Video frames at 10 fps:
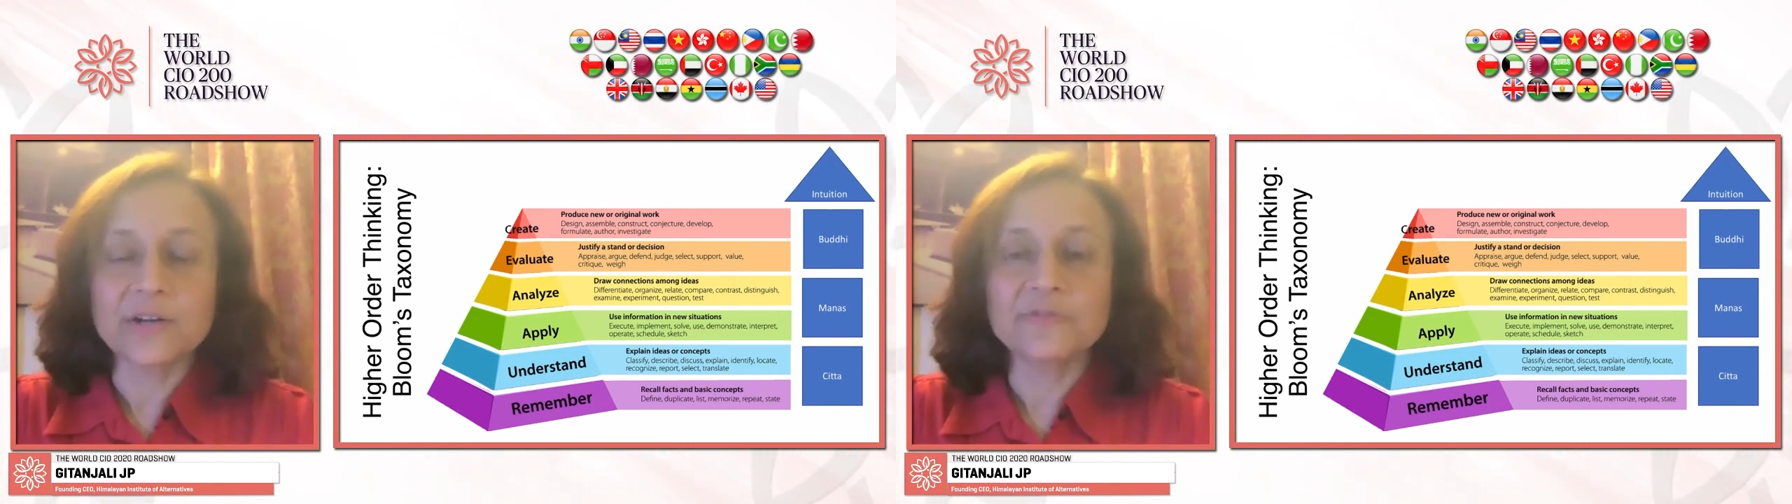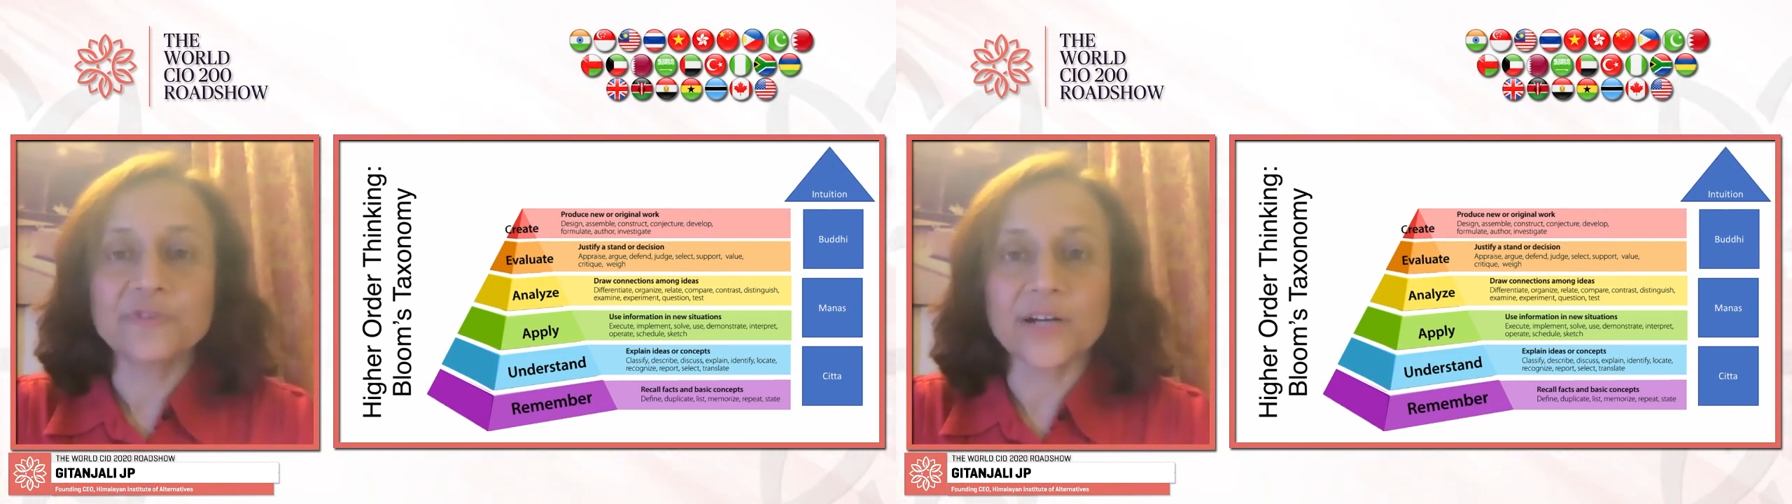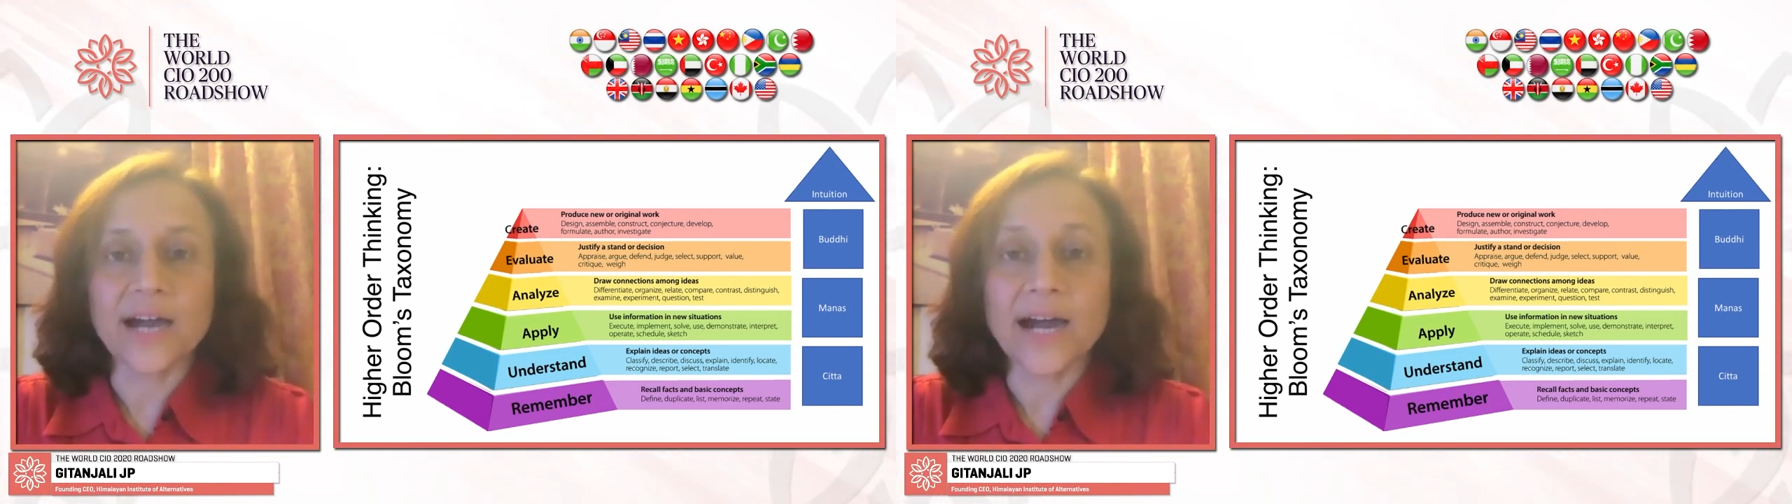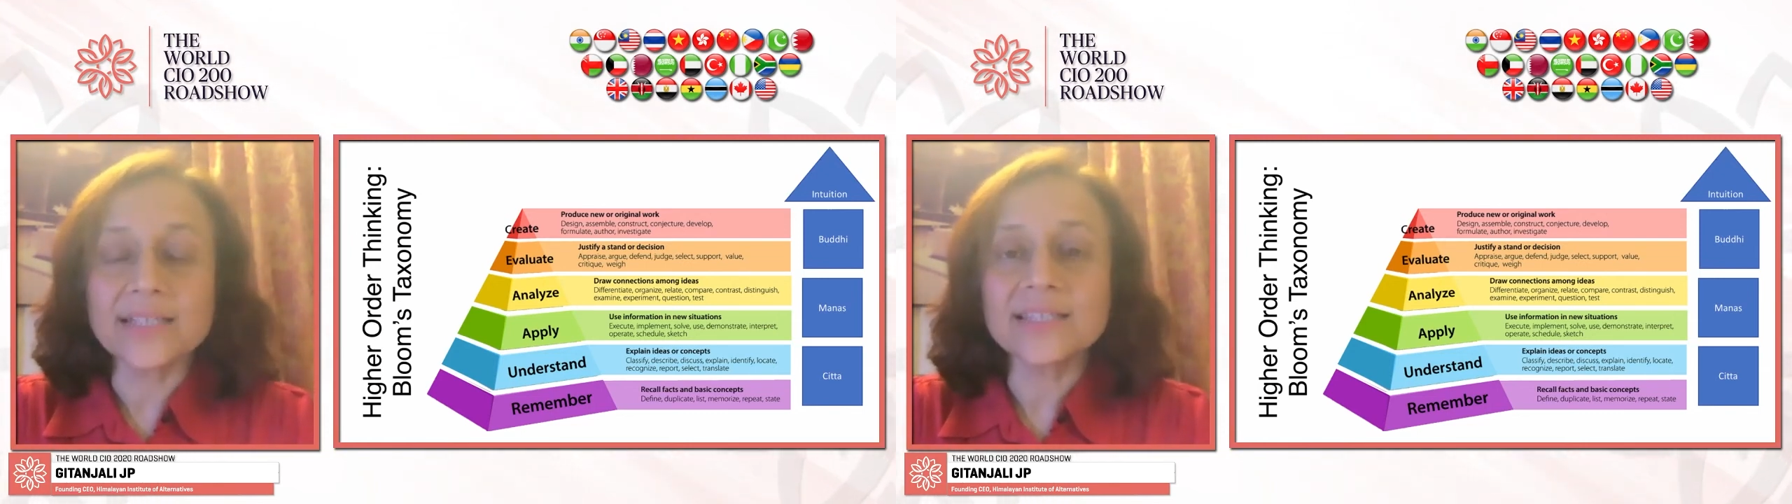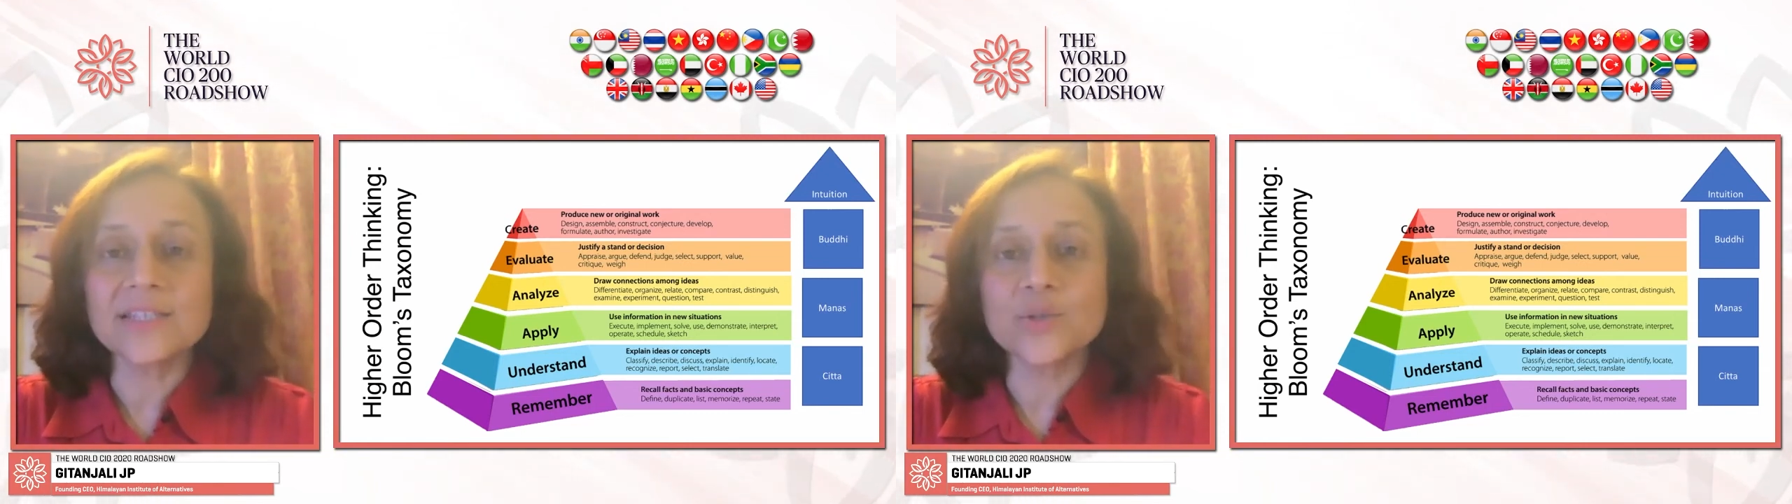for
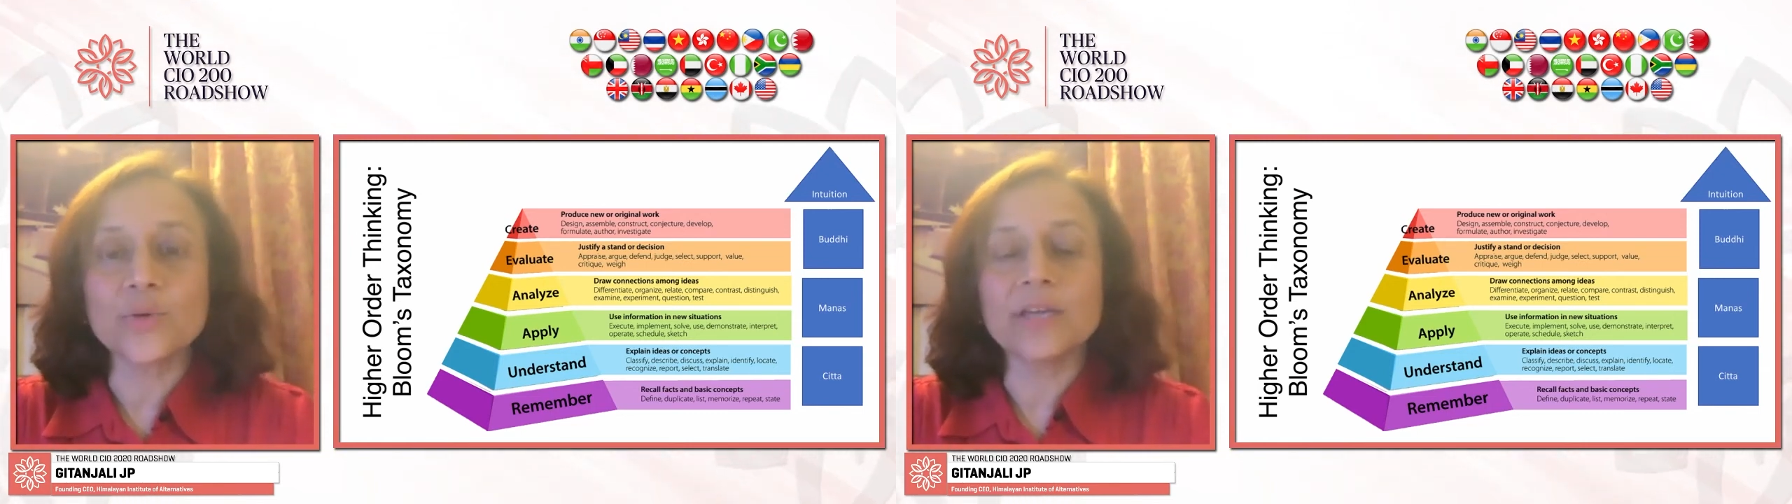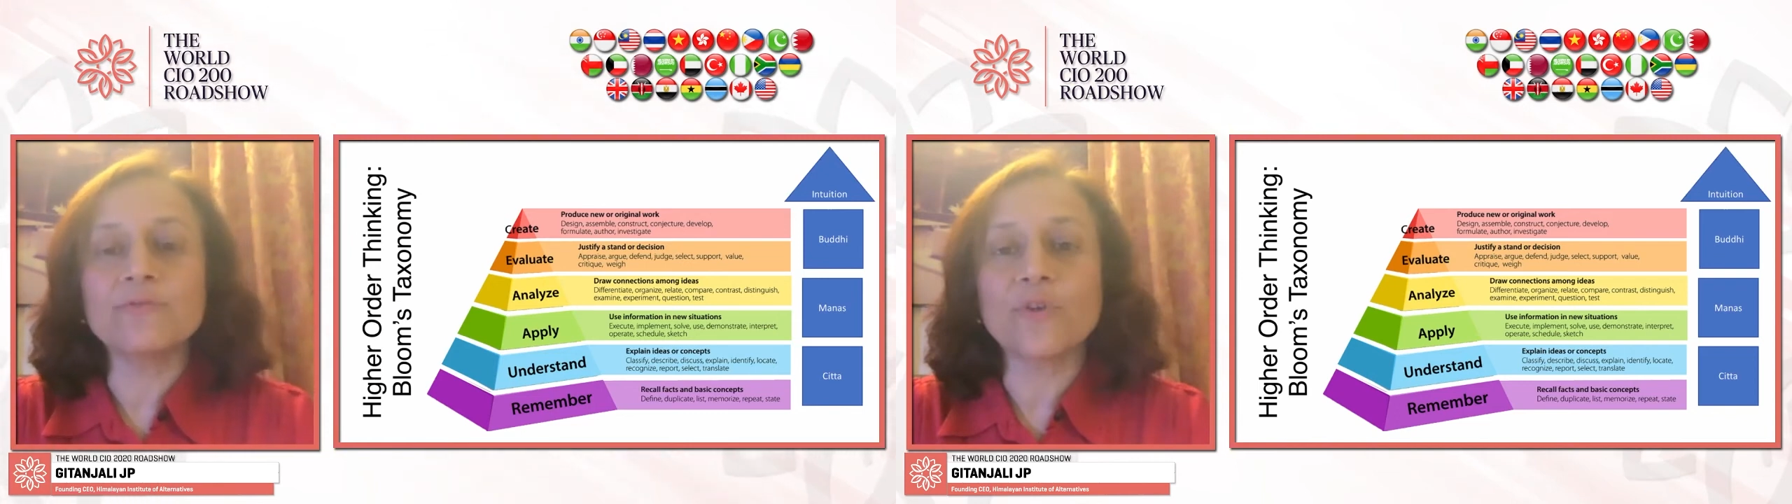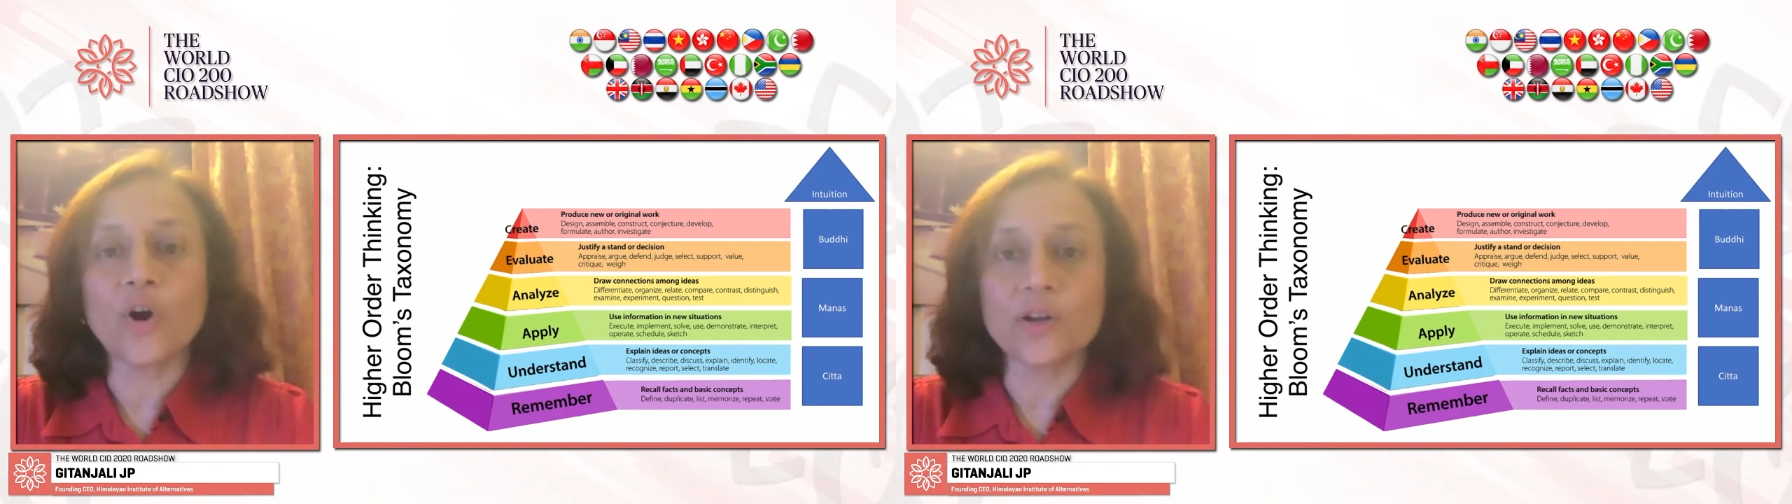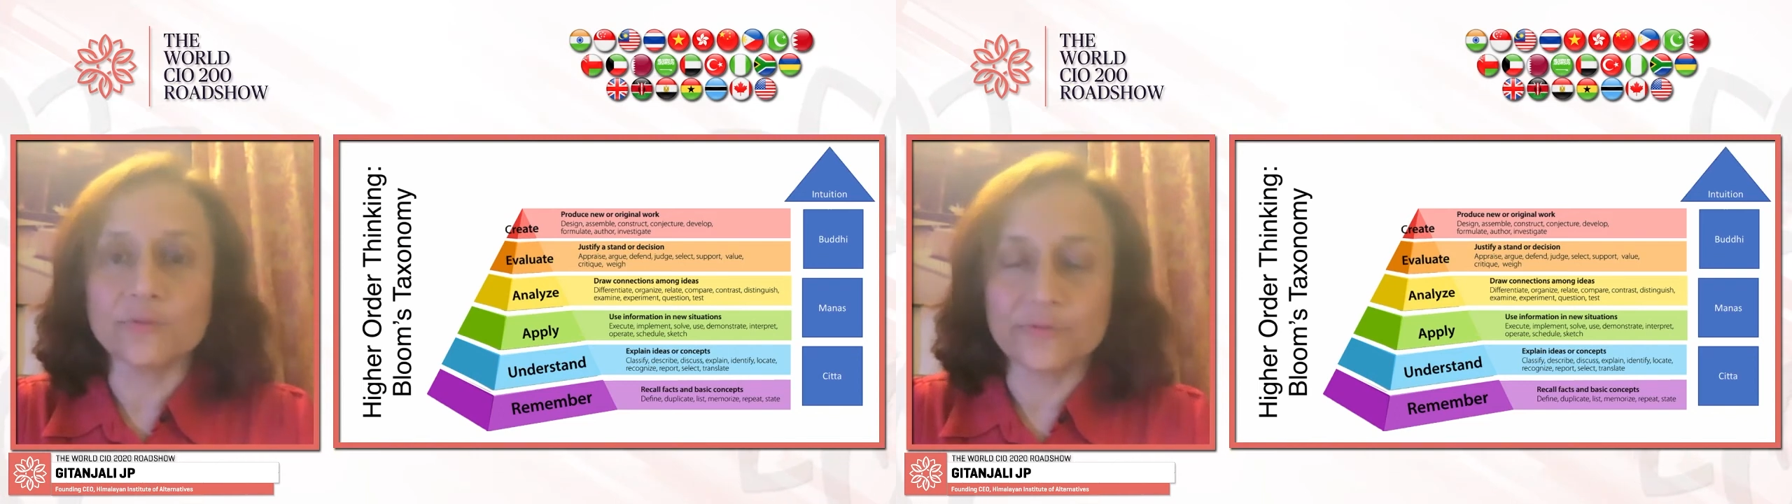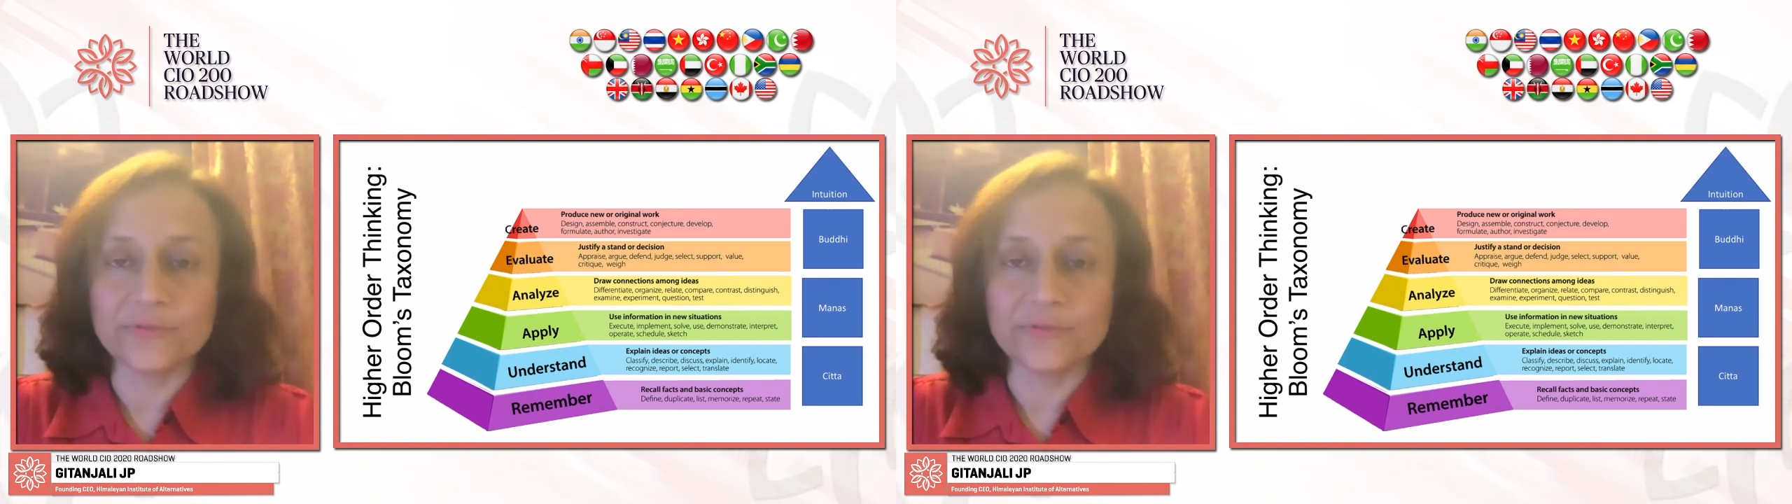us to evolve